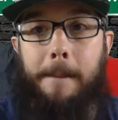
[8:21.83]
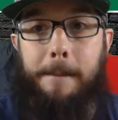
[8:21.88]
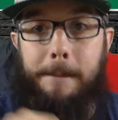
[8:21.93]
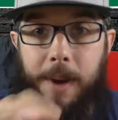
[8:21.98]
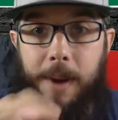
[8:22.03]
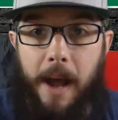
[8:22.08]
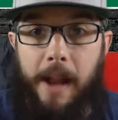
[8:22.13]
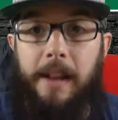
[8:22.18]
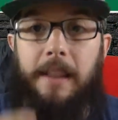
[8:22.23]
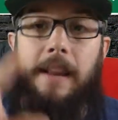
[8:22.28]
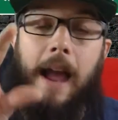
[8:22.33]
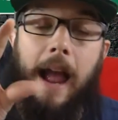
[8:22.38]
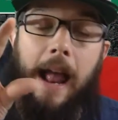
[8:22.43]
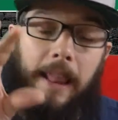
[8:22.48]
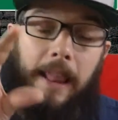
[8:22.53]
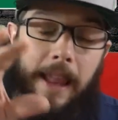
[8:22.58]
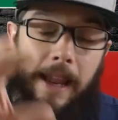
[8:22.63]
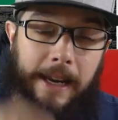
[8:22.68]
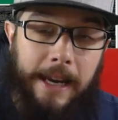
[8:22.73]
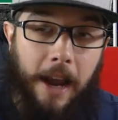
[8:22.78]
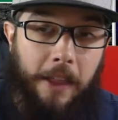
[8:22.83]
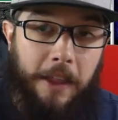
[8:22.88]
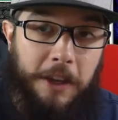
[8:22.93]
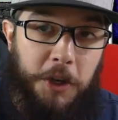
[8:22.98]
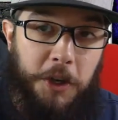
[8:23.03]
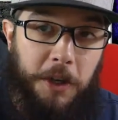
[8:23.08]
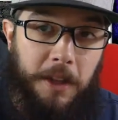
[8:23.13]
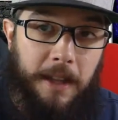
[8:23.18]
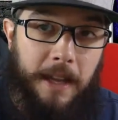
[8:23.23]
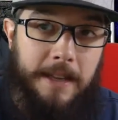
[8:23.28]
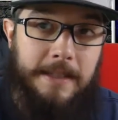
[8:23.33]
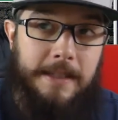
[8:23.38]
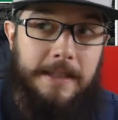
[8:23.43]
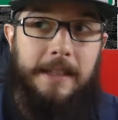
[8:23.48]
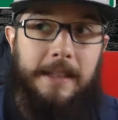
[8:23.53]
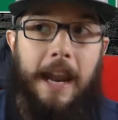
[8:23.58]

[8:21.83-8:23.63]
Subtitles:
But I like how they utilize his